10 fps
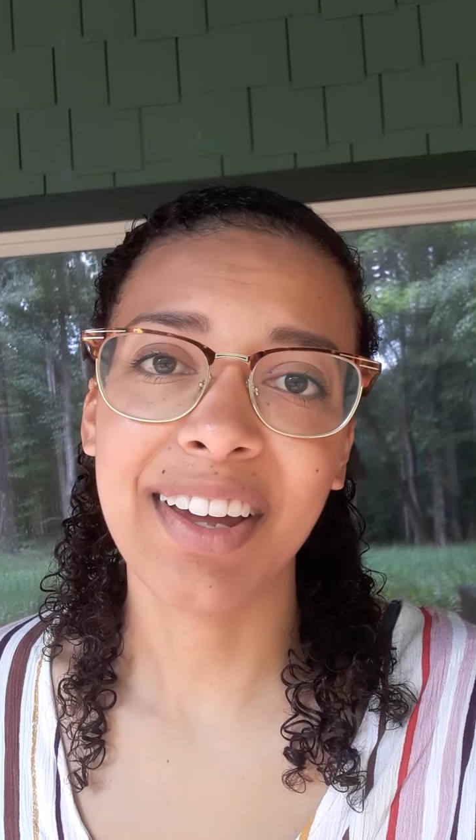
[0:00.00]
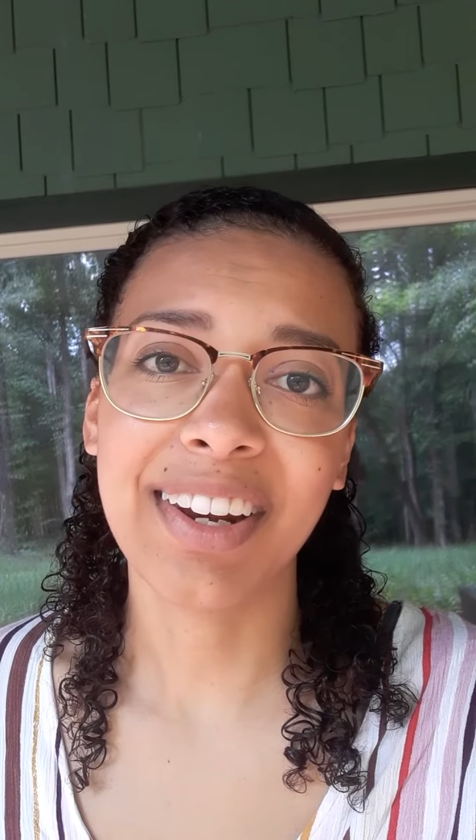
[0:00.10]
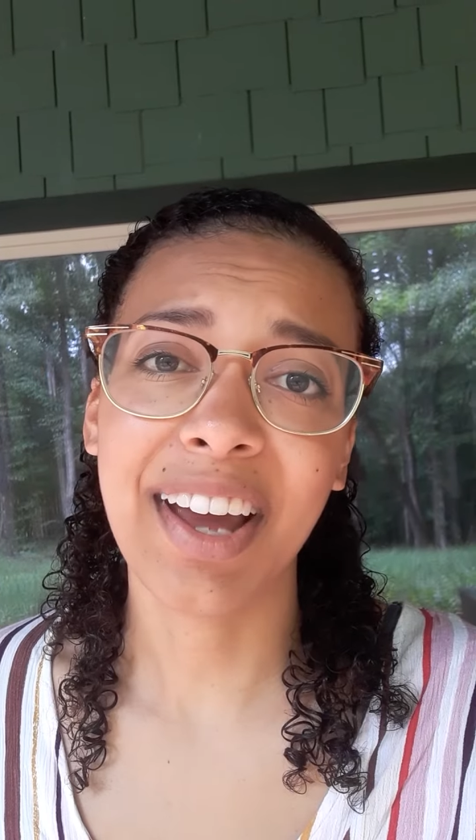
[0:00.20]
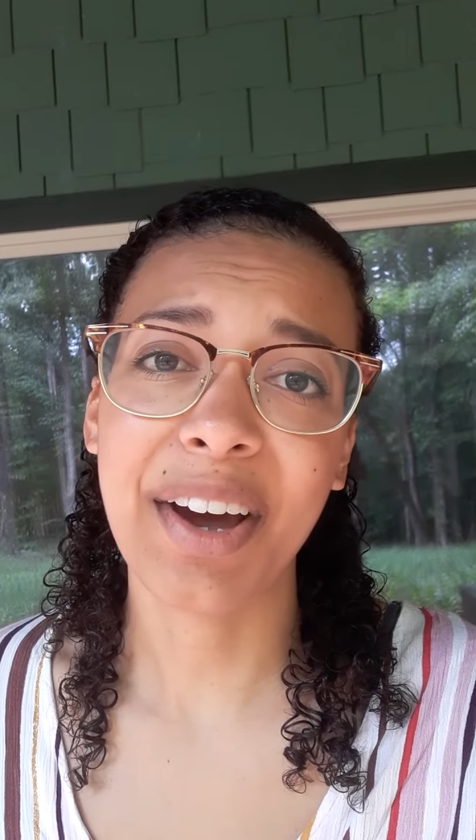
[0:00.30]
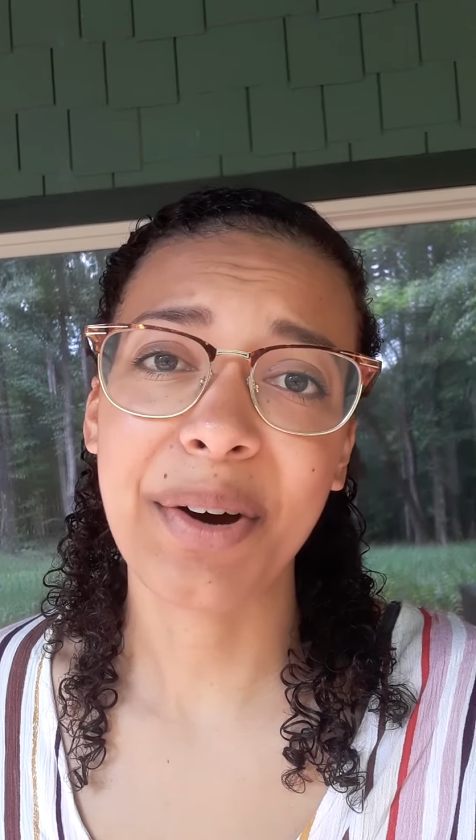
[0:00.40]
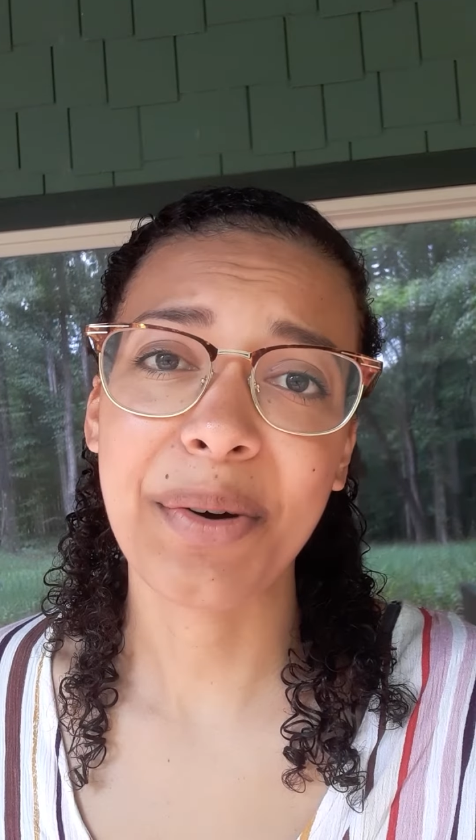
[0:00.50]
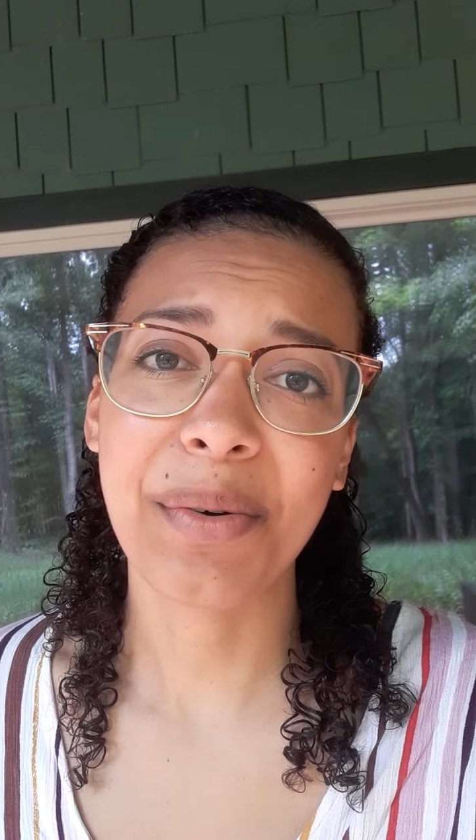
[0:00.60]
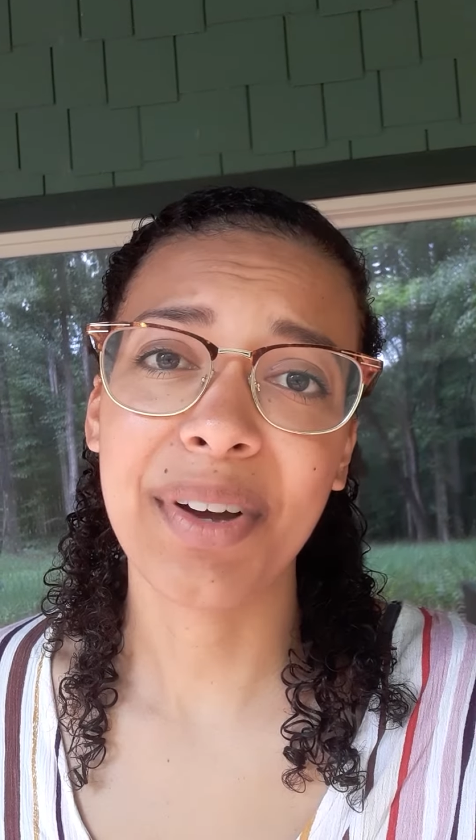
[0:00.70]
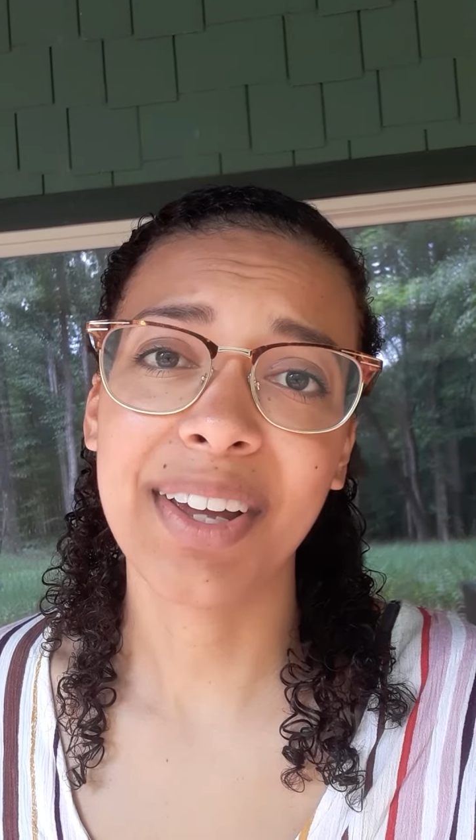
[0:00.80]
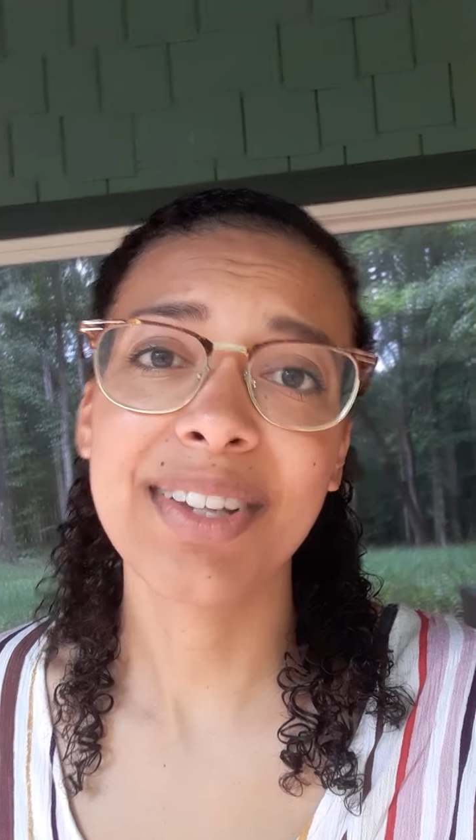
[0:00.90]
and
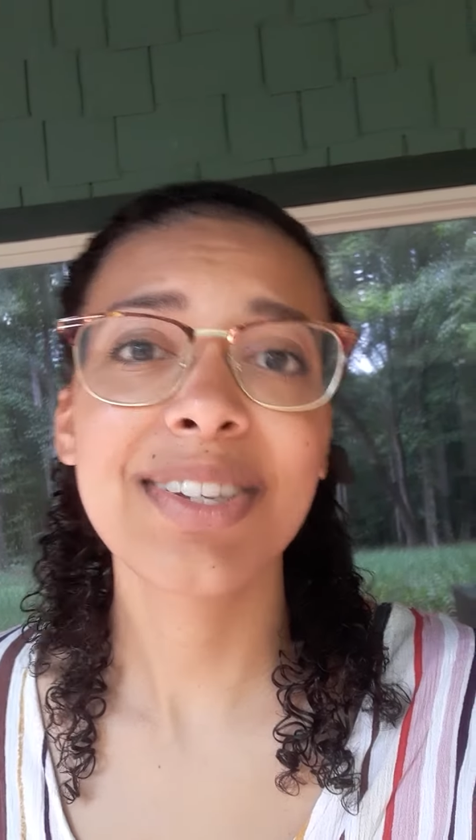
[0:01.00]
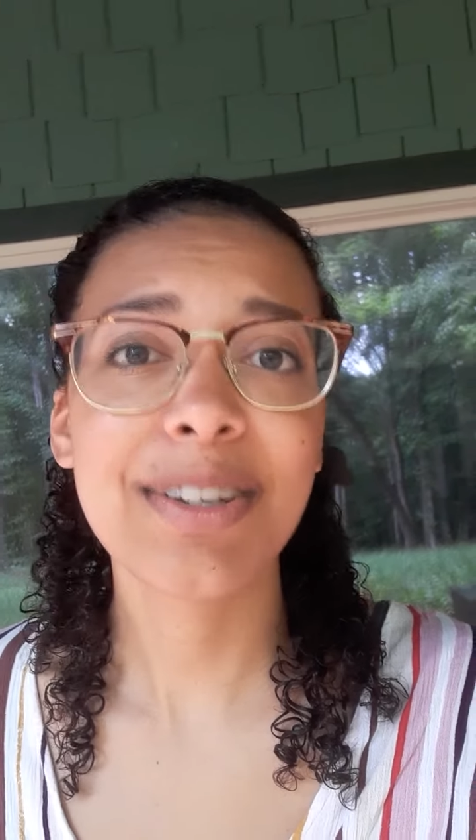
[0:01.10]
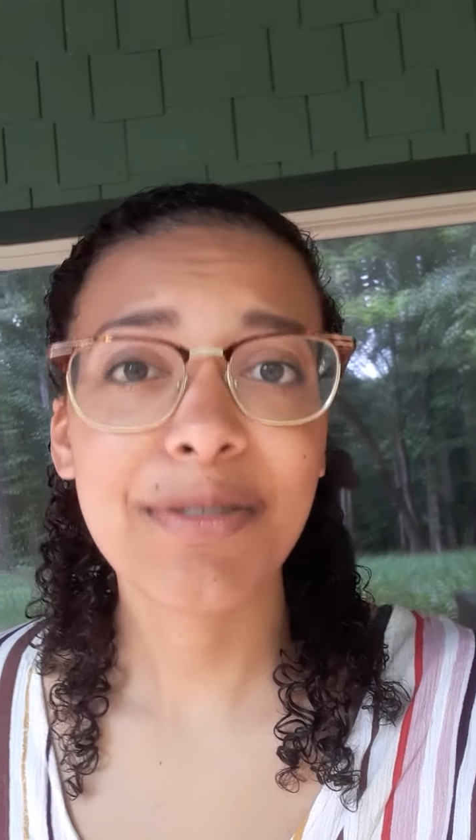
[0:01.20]
how it gets to